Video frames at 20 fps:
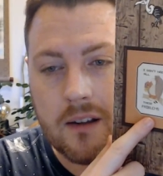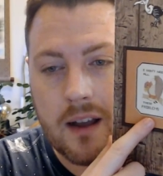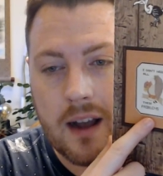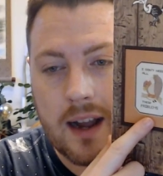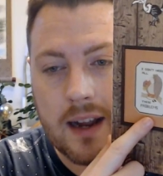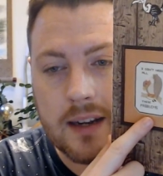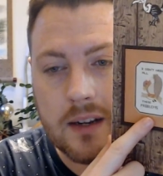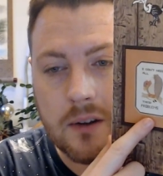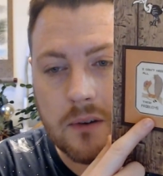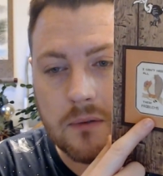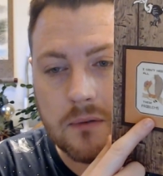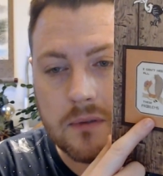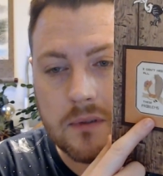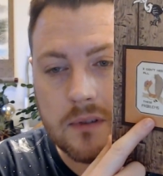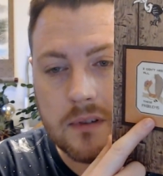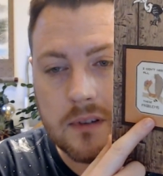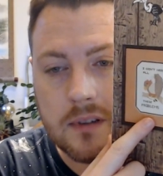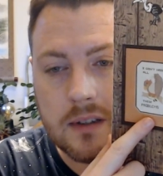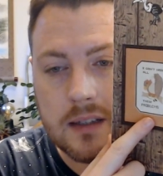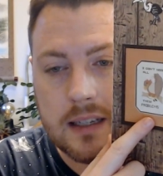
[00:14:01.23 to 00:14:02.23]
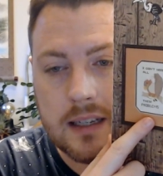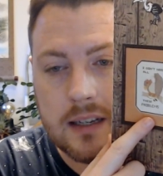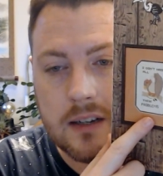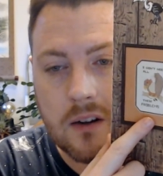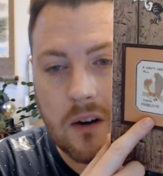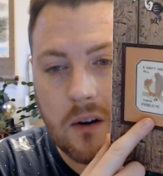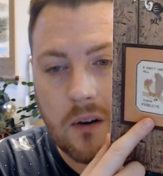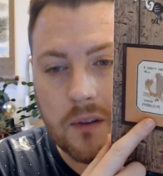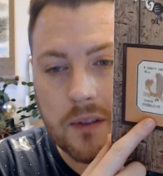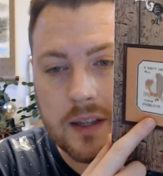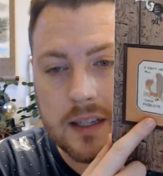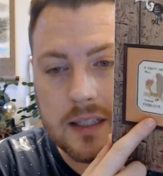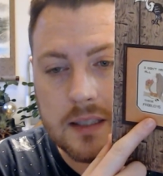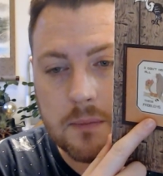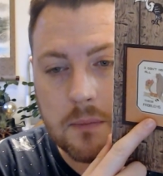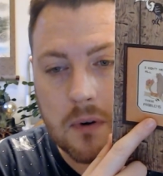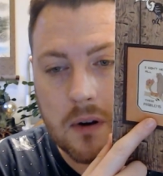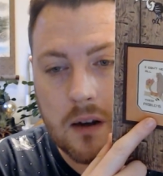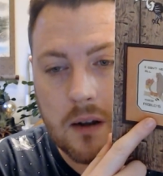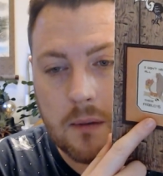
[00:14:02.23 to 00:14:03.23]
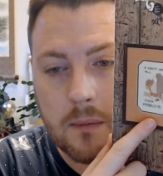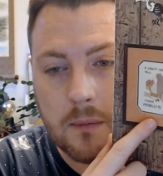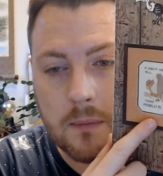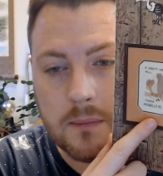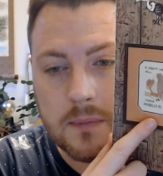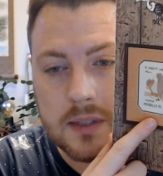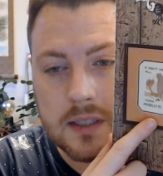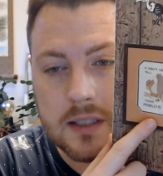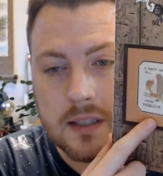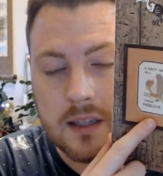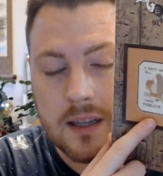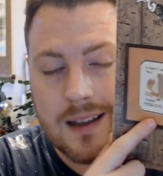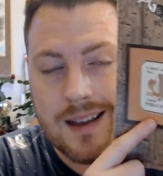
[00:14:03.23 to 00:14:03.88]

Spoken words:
I don't need all these problems.